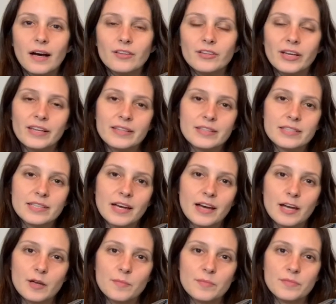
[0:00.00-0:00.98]
a lot of the
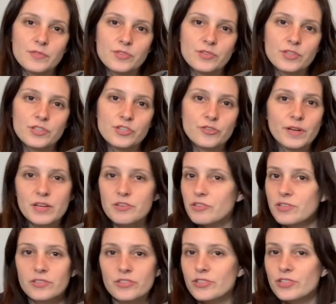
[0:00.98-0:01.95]
time, the
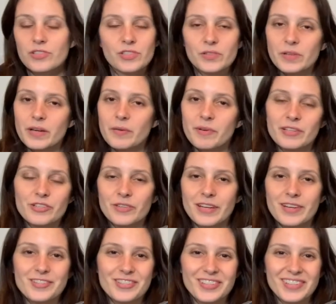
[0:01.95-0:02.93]
tarantulas are just doing what
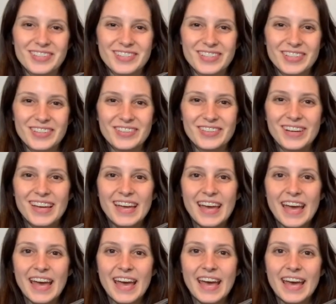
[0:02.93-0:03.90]
tarantulas do.
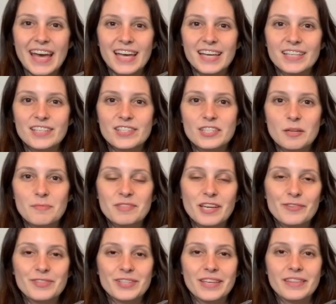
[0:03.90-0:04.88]
And
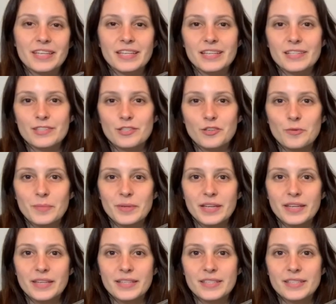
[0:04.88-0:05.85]
sometimes I think as
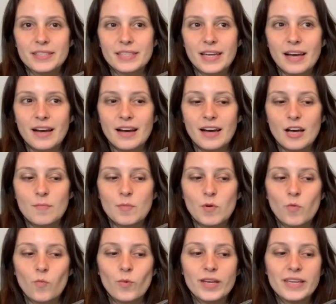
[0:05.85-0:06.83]
humans,
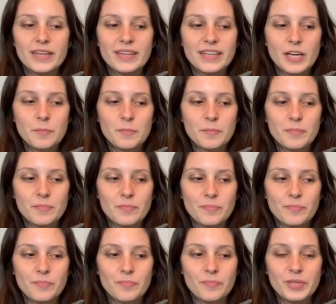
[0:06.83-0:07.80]
we can
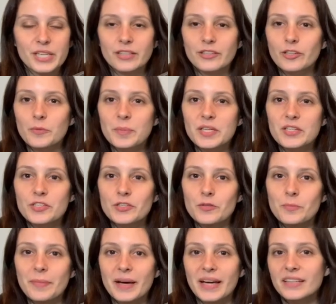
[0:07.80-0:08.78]
be a little bit
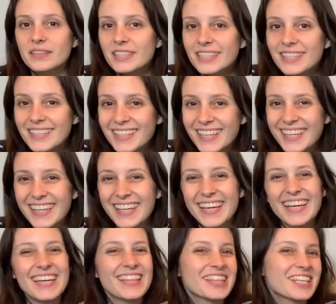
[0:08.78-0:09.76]
too meddling
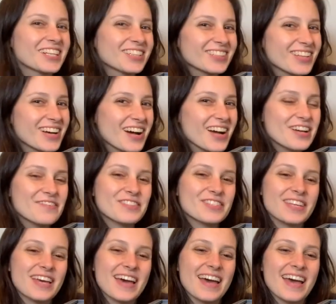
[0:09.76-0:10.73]
in their lives.
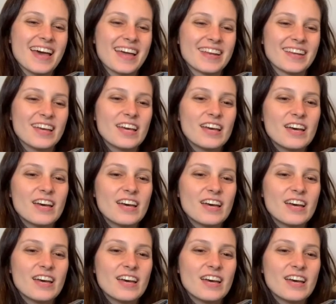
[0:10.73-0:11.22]
And